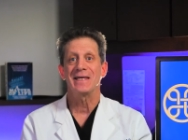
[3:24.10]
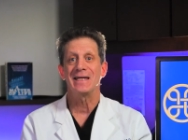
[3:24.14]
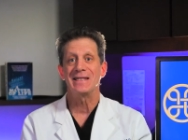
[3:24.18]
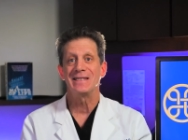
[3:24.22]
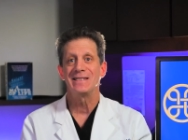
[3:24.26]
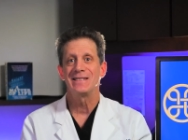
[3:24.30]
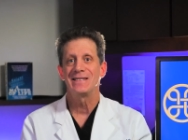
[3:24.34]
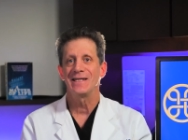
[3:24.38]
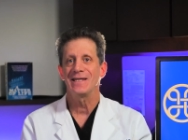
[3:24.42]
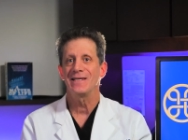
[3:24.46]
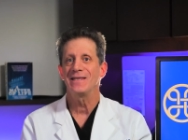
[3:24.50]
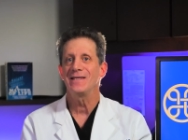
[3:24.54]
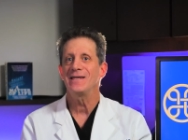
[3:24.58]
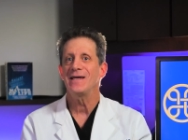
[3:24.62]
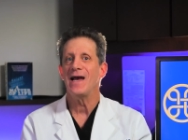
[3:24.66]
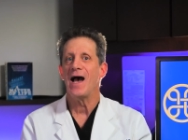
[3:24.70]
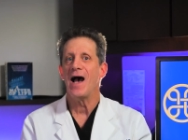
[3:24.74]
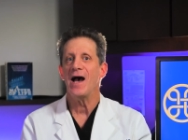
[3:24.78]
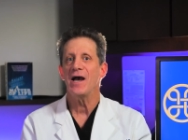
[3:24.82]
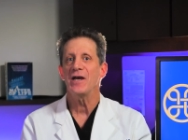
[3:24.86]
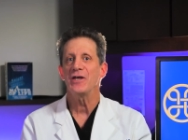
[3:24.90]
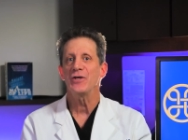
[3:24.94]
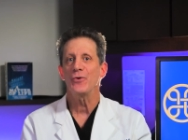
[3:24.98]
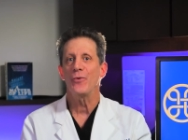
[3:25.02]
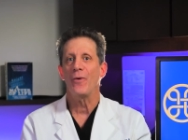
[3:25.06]
they did the
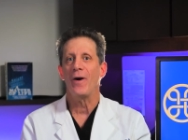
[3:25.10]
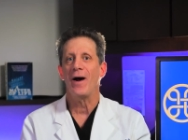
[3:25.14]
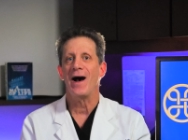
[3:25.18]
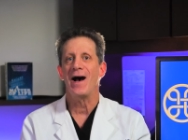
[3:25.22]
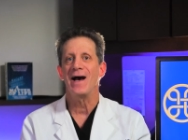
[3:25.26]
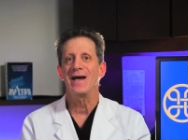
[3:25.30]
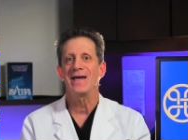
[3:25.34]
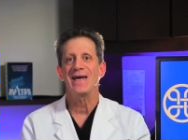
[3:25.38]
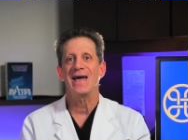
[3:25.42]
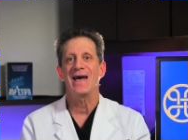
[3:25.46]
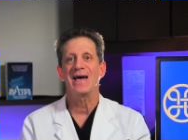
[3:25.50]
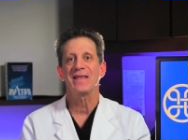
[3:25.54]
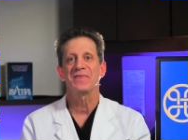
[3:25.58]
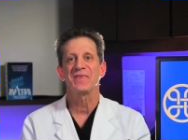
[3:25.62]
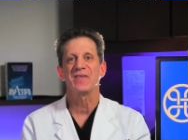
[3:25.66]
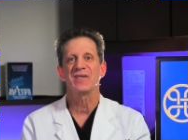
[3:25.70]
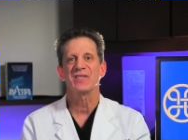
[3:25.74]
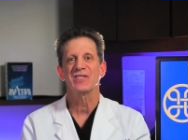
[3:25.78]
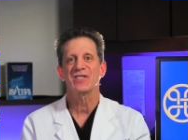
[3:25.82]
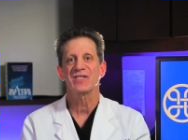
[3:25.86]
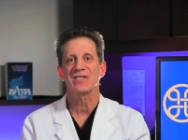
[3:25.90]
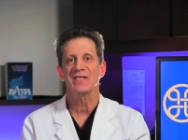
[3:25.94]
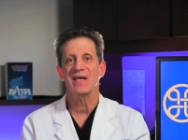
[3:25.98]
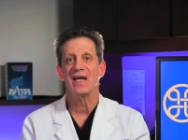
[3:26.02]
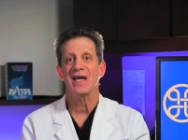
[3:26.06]
IUI at the
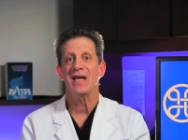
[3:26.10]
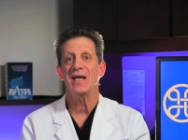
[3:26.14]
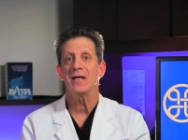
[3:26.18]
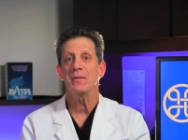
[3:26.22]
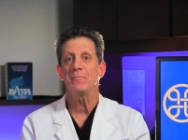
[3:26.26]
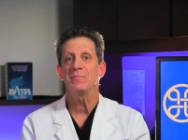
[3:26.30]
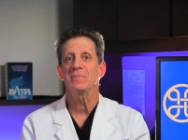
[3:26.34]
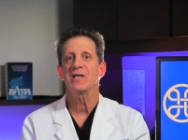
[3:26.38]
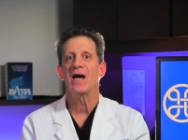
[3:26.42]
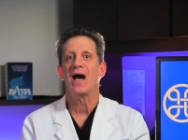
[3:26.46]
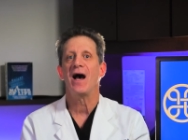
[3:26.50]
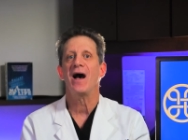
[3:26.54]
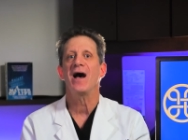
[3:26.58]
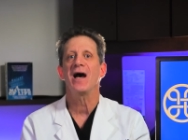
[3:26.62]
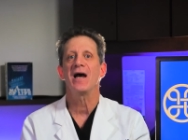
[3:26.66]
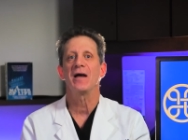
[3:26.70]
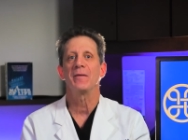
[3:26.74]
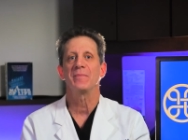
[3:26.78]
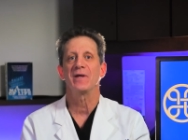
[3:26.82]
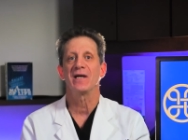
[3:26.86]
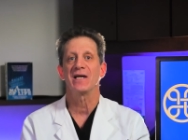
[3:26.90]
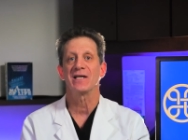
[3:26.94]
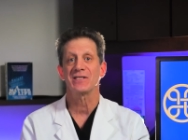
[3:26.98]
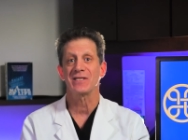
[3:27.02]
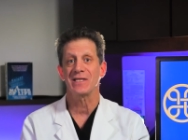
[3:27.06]
same
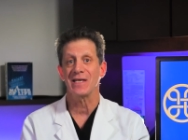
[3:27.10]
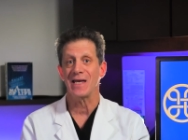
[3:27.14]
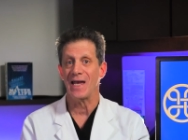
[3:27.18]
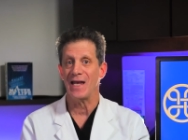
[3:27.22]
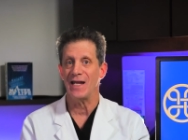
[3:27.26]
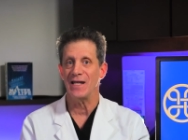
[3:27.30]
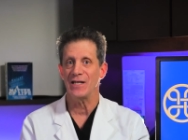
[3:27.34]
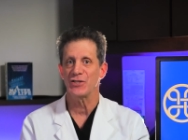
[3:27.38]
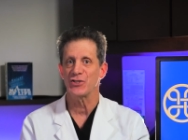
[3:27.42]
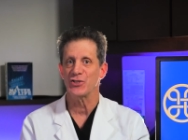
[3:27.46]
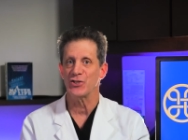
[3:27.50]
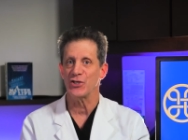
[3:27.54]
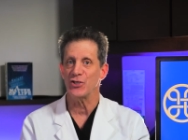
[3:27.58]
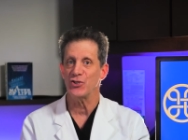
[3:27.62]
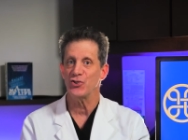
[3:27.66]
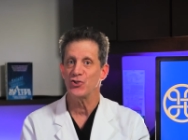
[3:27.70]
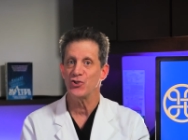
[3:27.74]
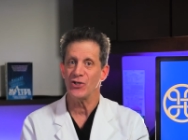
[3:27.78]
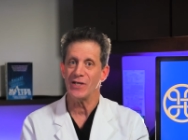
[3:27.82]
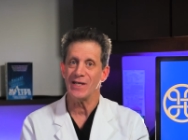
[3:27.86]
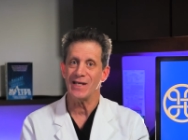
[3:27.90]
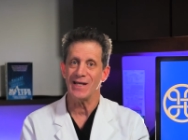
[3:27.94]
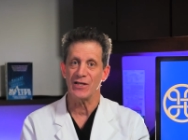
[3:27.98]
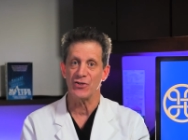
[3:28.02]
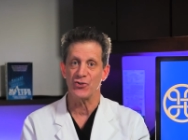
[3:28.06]
time as the HCG